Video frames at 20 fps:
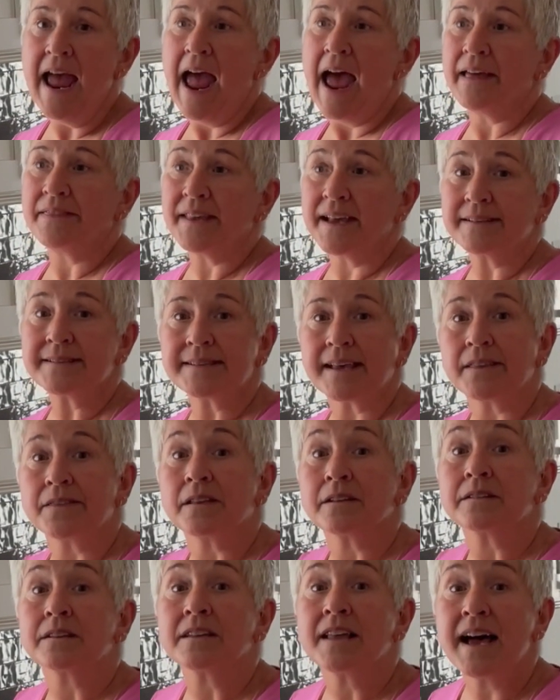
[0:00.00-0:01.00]
and they said
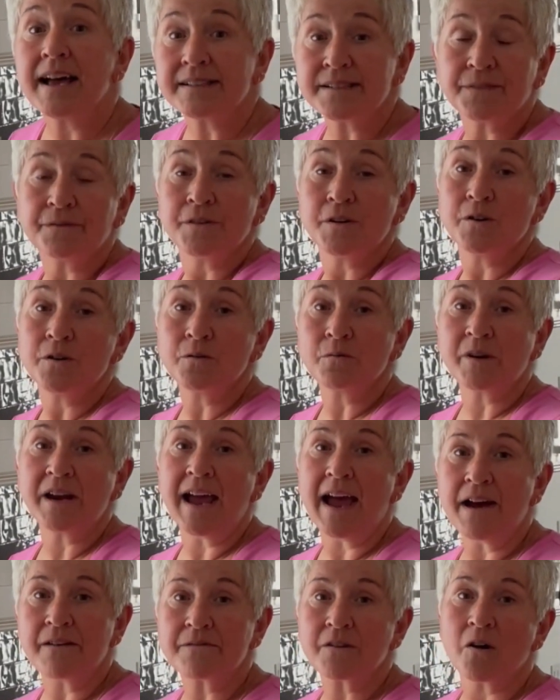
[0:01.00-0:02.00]
the less food we
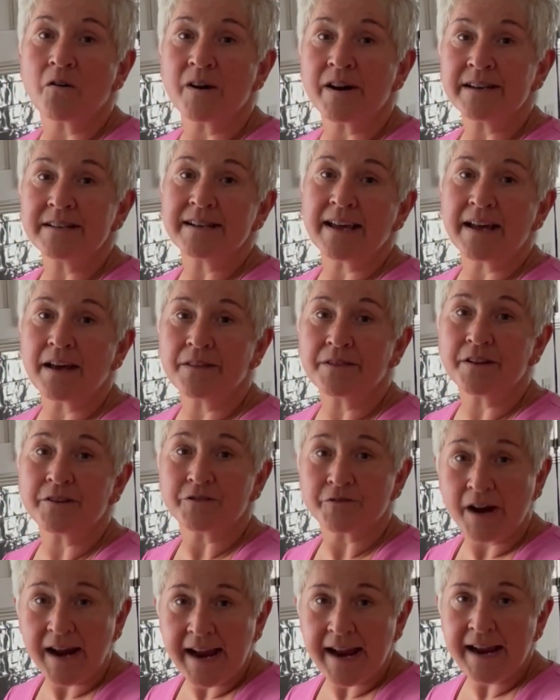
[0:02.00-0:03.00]
have going down the
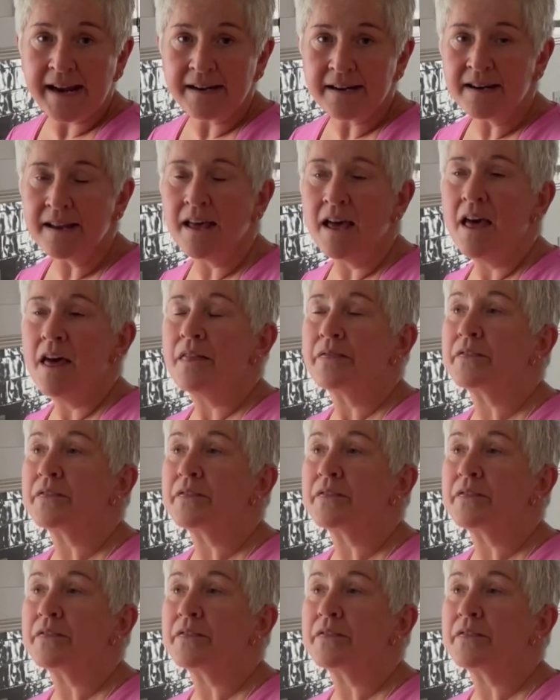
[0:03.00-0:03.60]
drain,